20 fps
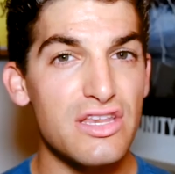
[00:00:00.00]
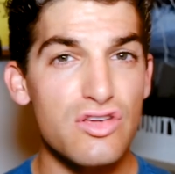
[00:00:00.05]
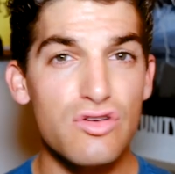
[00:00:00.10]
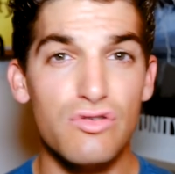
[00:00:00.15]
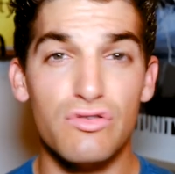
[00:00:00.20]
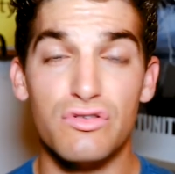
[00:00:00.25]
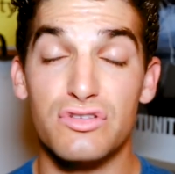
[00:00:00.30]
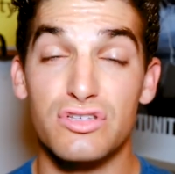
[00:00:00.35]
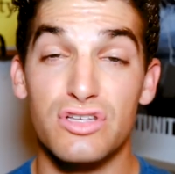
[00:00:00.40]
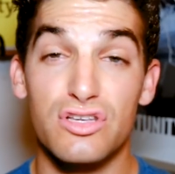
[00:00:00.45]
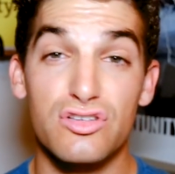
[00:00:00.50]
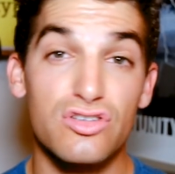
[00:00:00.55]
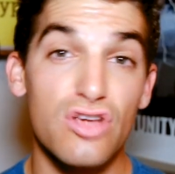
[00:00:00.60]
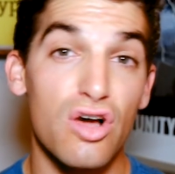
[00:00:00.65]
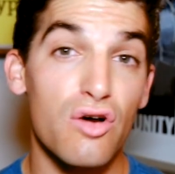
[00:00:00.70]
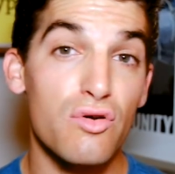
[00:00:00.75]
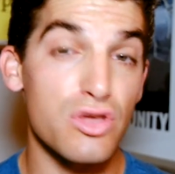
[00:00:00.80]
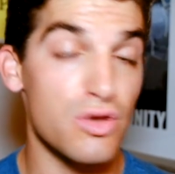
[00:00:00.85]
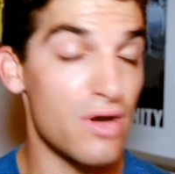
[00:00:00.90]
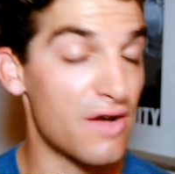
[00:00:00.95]
use.
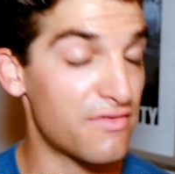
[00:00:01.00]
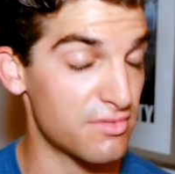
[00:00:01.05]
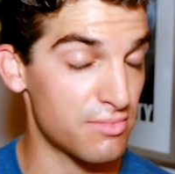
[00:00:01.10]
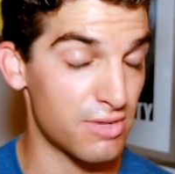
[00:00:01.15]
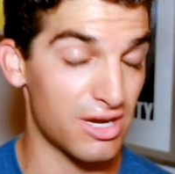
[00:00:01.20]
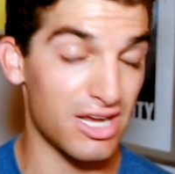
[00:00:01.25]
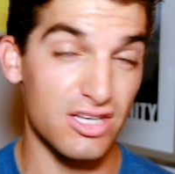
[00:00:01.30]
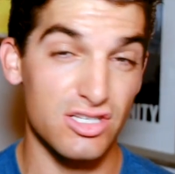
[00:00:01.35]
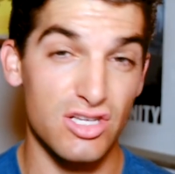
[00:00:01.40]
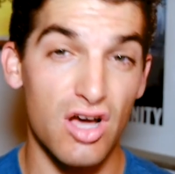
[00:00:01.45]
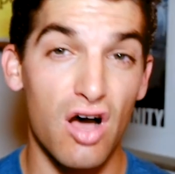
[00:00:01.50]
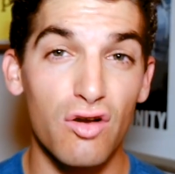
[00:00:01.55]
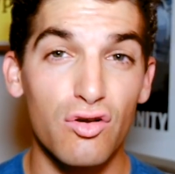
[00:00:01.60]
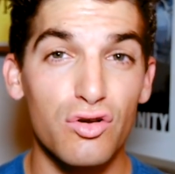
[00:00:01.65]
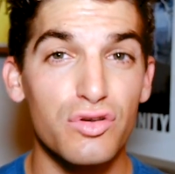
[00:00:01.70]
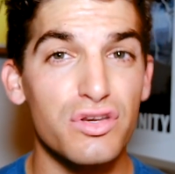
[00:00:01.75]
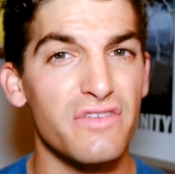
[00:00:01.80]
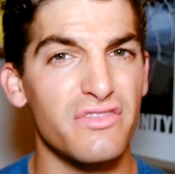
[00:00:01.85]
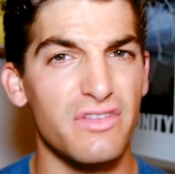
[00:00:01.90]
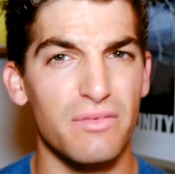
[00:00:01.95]
So you have to bring a dongle
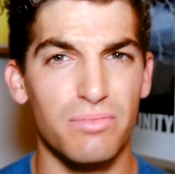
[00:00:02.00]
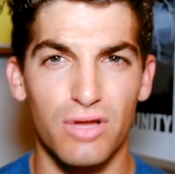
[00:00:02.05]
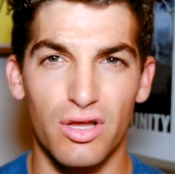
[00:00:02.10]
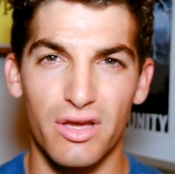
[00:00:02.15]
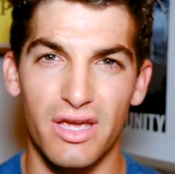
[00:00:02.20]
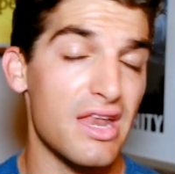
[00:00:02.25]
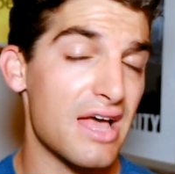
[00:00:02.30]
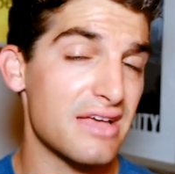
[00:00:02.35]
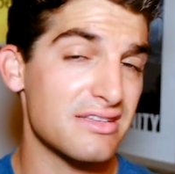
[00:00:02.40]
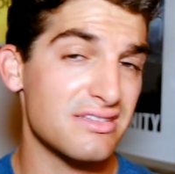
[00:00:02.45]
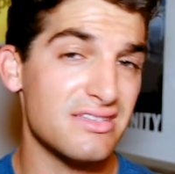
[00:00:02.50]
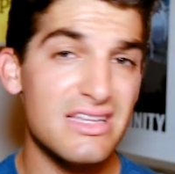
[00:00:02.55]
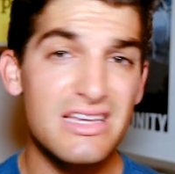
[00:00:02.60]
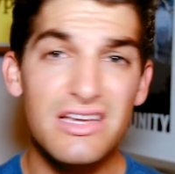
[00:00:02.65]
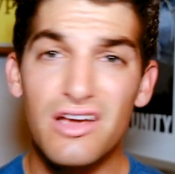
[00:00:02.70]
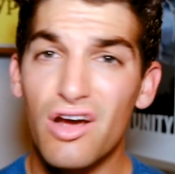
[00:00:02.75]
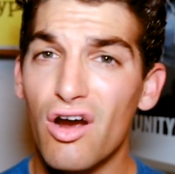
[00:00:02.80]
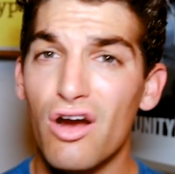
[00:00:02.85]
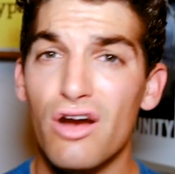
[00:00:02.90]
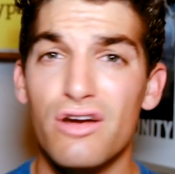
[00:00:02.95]
and you have to plug in SD
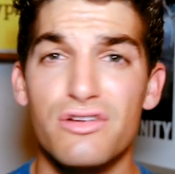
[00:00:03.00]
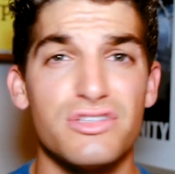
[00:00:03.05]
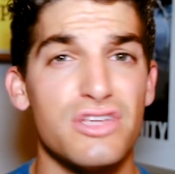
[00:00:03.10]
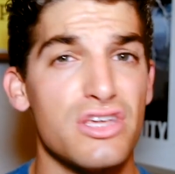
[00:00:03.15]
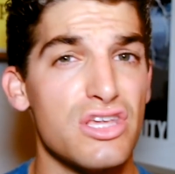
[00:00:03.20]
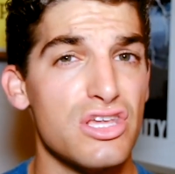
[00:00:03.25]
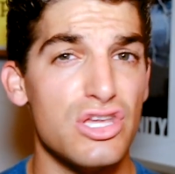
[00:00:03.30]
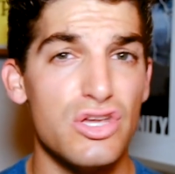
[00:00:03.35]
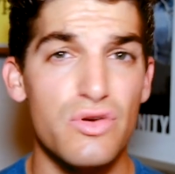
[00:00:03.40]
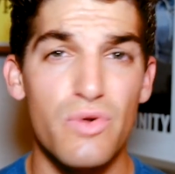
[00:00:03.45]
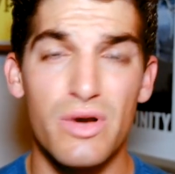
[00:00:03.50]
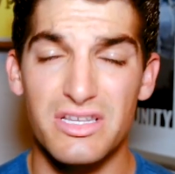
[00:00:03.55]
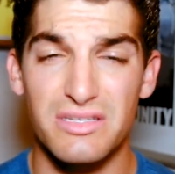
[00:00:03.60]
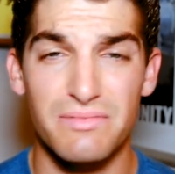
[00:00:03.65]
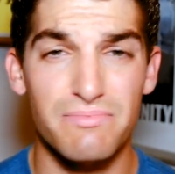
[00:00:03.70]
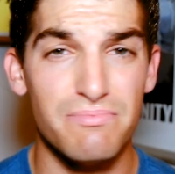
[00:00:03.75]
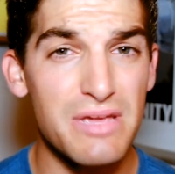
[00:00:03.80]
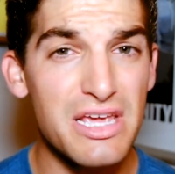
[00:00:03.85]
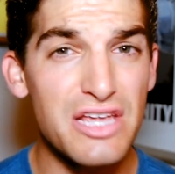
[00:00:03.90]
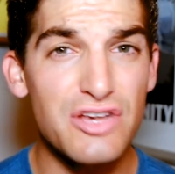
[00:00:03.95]
cards,
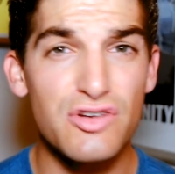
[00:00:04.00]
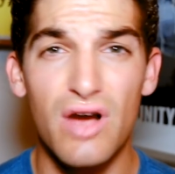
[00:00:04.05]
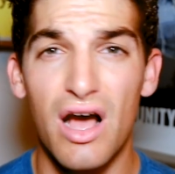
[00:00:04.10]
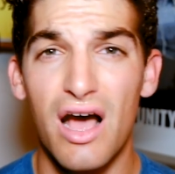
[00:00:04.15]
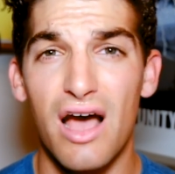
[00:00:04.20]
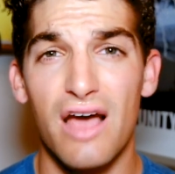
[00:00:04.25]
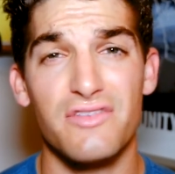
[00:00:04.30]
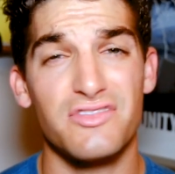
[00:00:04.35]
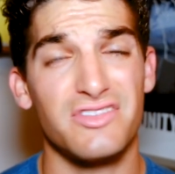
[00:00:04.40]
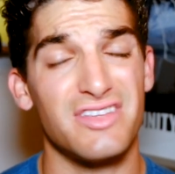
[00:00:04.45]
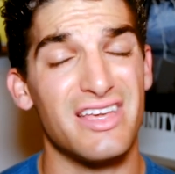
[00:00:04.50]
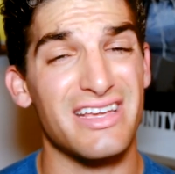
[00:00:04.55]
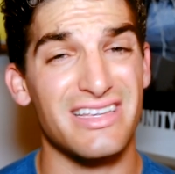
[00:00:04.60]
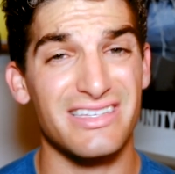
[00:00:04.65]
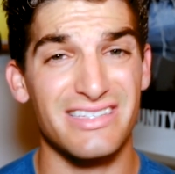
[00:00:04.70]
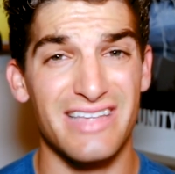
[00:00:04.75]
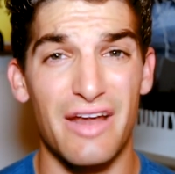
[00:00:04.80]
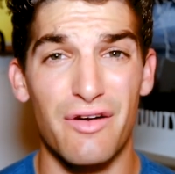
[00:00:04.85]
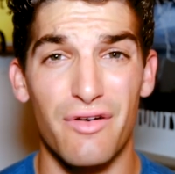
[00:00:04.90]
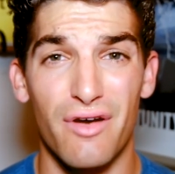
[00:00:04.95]
USB drives,
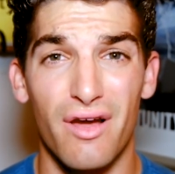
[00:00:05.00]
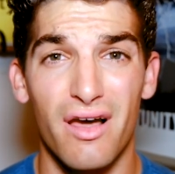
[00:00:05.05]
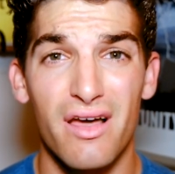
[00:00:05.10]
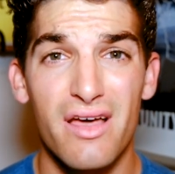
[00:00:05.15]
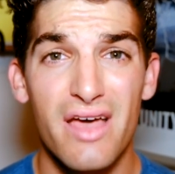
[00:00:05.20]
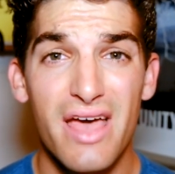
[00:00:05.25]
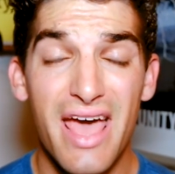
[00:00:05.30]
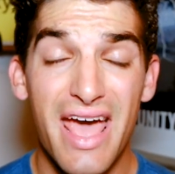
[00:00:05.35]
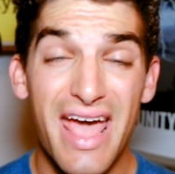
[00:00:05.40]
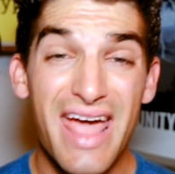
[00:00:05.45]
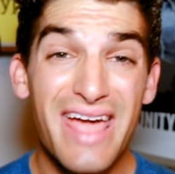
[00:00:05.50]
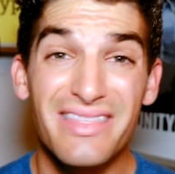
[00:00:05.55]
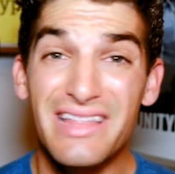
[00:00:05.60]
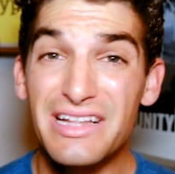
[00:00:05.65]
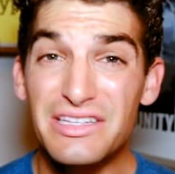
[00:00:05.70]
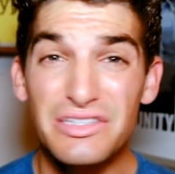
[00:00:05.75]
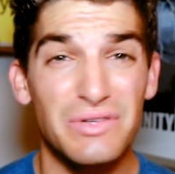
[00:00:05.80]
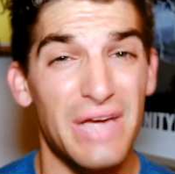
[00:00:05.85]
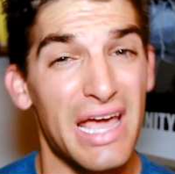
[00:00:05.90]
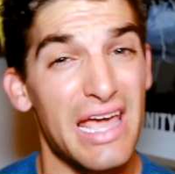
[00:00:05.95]
etc. And
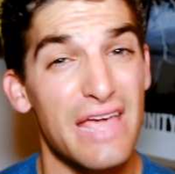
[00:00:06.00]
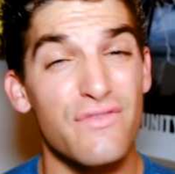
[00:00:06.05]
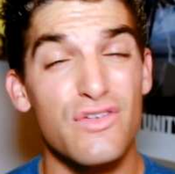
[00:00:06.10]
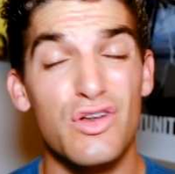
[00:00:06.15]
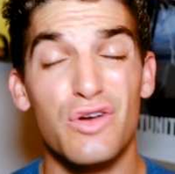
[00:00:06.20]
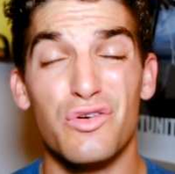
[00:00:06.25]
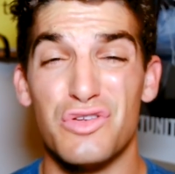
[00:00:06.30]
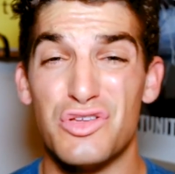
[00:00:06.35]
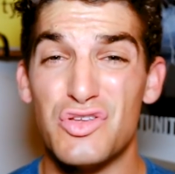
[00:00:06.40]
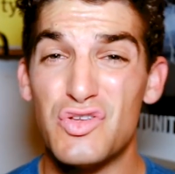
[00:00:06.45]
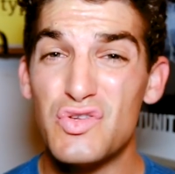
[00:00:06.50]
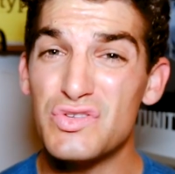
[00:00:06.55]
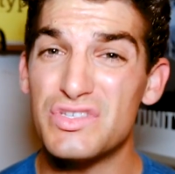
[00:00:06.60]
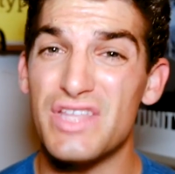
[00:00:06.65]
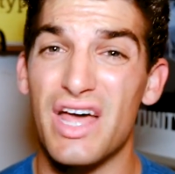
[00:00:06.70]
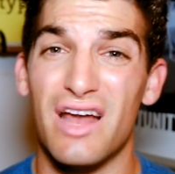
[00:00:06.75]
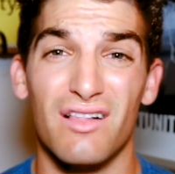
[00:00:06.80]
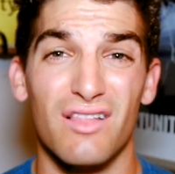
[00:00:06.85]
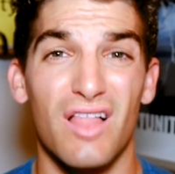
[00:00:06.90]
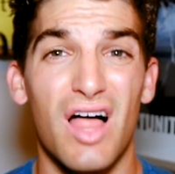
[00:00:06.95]
that's okay if you don't use
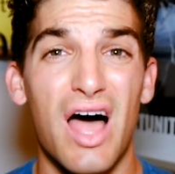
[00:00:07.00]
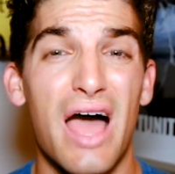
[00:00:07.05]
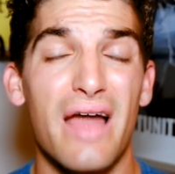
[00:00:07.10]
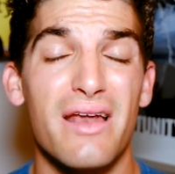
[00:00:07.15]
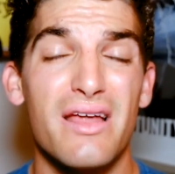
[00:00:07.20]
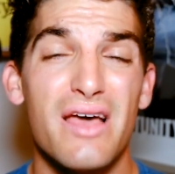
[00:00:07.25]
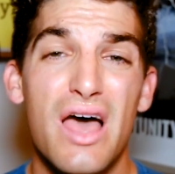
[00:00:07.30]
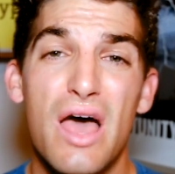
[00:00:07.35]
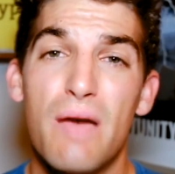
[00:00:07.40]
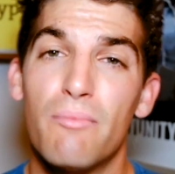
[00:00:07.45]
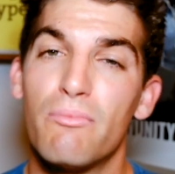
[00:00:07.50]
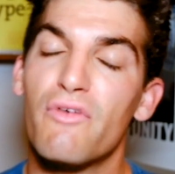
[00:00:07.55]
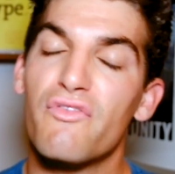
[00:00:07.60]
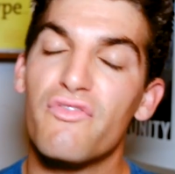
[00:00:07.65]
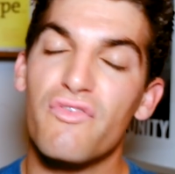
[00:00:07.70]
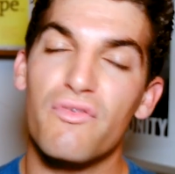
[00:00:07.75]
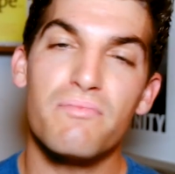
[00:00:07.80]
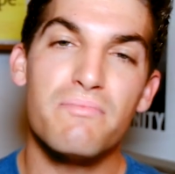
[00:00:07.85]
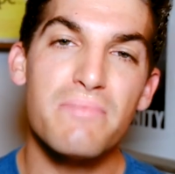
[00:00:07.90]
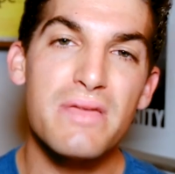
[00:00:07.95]
that a lot. But
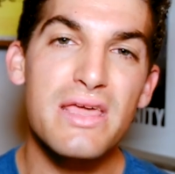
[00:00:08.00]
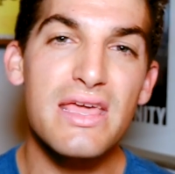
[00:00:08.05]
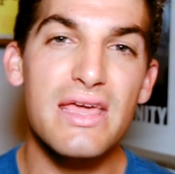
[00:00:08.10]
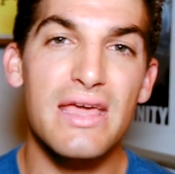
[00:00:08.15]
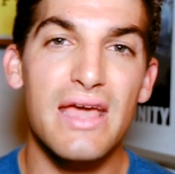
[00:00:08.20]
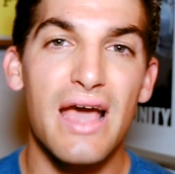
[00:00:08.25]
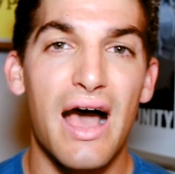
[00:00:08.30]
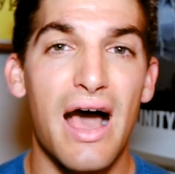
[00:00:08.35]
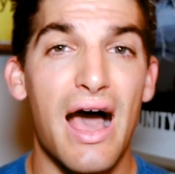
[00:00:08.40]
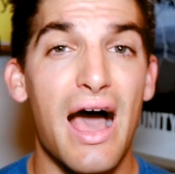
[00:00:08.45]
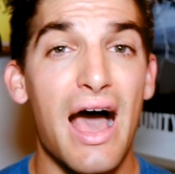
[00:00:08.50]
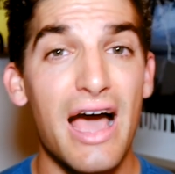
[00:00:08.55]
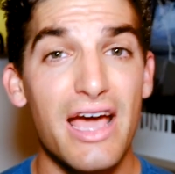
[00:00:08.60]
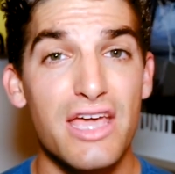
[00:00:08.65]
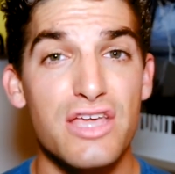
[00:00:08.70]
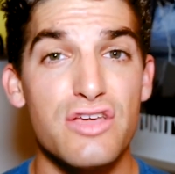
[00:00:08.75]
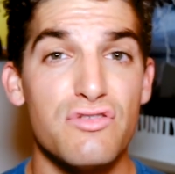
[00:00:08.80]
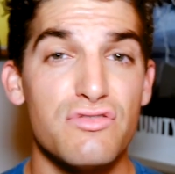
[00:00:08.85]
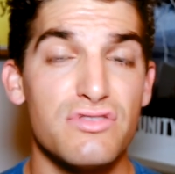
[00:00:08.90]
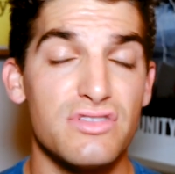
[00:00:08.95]
for me, I
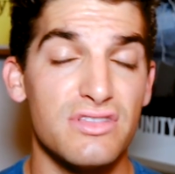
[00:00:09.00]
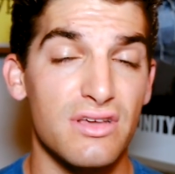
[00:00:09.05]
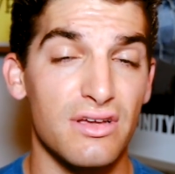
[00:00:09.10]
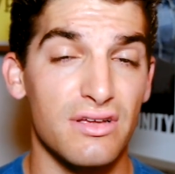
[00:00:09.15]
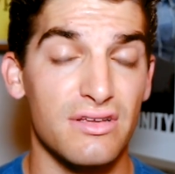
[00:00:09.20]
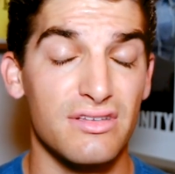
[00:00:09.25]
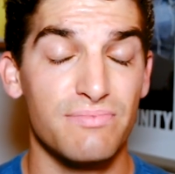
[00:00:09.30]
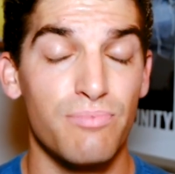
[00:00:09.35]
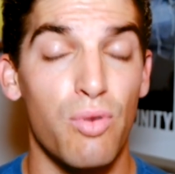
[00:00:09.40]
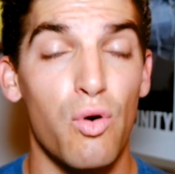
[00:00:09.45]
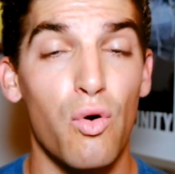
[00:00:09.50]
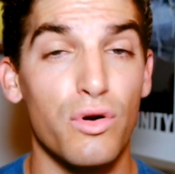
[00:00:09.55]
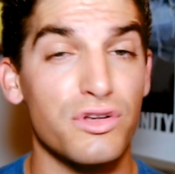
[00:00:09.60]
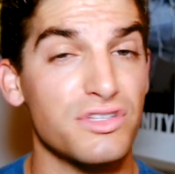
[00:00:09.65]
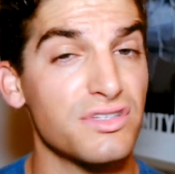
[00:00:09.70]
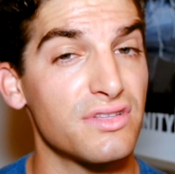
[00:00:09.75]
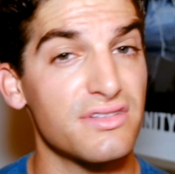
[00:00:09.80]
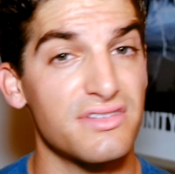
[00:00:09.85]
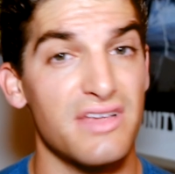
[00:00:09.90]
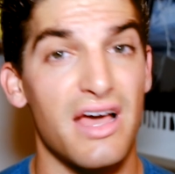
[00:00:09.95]
use the
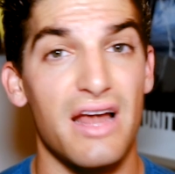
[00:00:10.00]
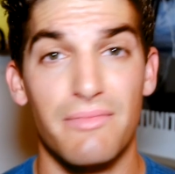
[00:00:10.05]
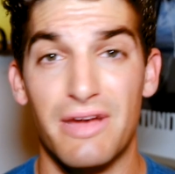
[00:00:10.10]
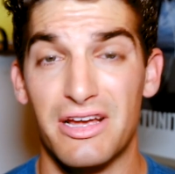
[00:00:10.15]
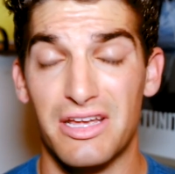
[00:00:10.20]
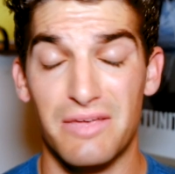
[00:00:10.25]
ports on the side of my